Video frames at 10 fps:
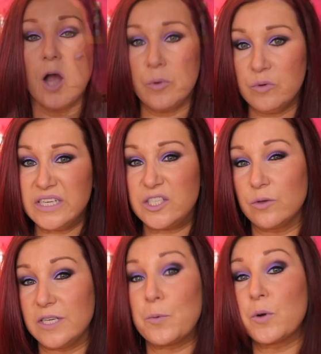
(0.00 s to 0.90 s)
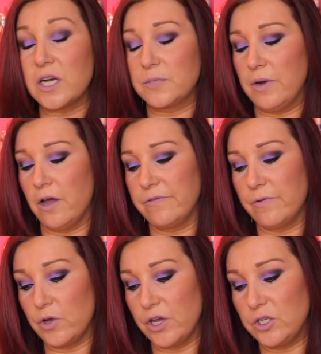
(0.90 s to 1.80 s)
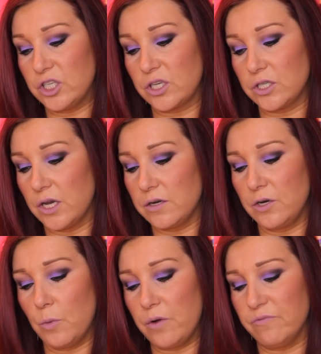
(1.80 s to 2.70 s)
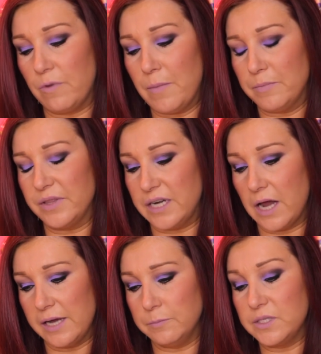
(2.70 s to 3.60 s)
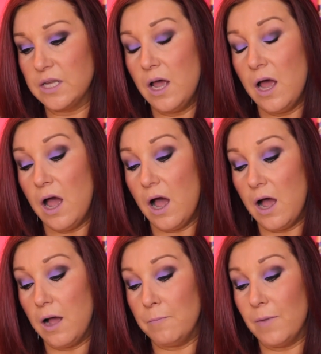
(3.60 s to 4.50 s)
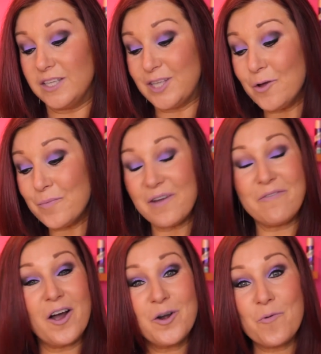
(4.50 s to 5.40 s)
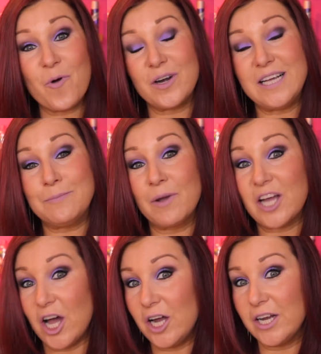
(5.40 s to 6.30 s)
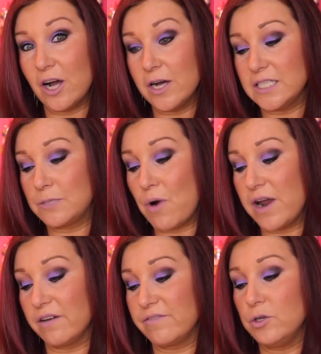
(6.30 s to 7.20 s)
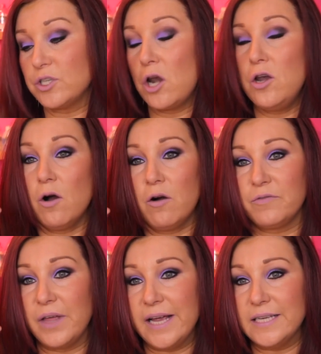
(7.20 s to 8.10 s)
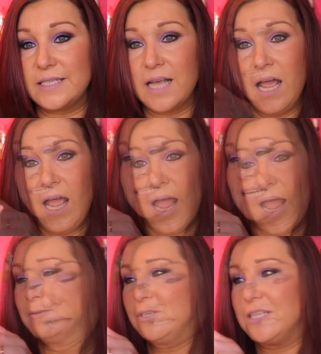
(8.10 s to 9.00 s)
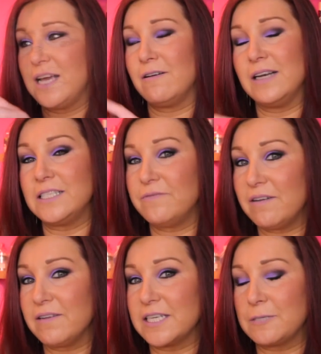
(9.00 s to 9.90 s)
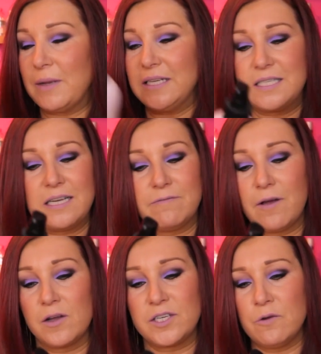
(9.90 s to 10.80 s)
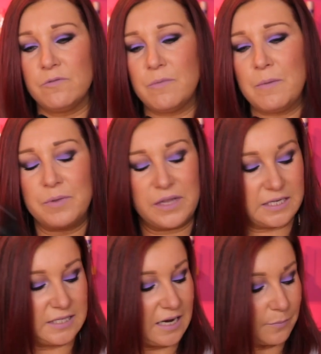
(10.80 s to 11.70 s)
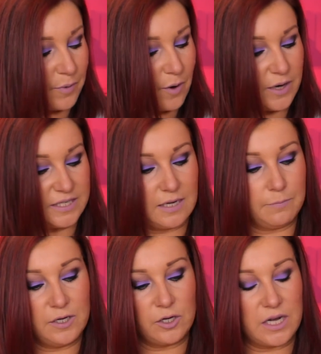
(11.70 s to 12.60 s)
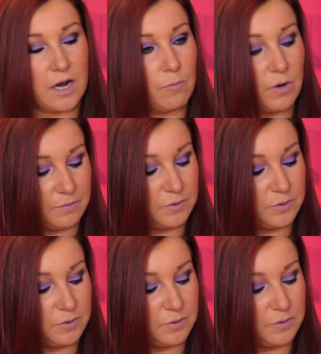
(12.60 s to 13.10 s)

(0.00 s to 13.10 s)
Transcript: I will list all these products below for you, just because you won't remember the names. Um, so my final one is my curling iron spray, and I've used a lot of this. It's down to there, and it's very expensive. I don't remember the exact price. Let me look it up while